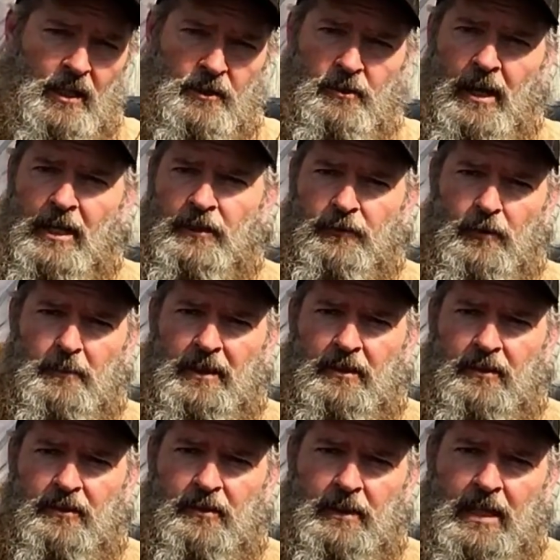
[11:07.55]
Transferred me
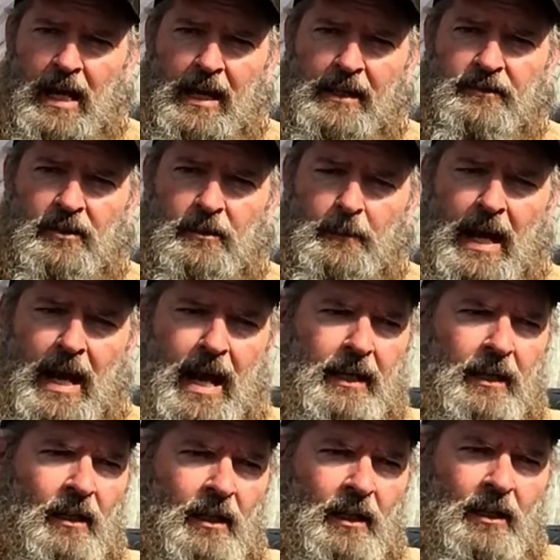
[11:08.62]
to some guys in the back,